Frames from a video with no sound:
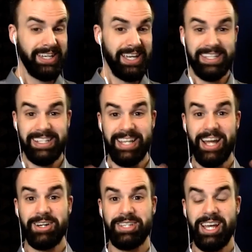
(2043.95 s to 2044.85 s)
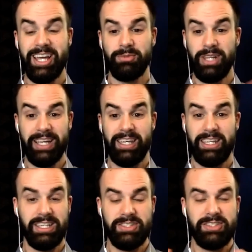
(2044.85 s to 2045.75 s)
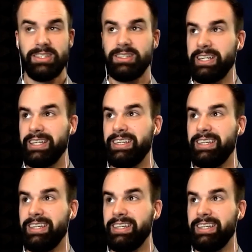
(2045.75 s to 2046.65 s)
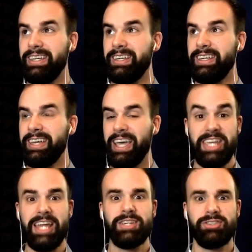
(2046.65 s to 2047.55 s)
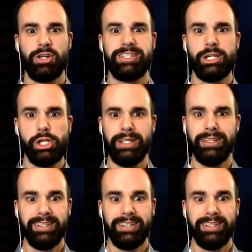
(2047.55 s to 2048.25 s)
And the entire time, like, he's like, at the end of his audition,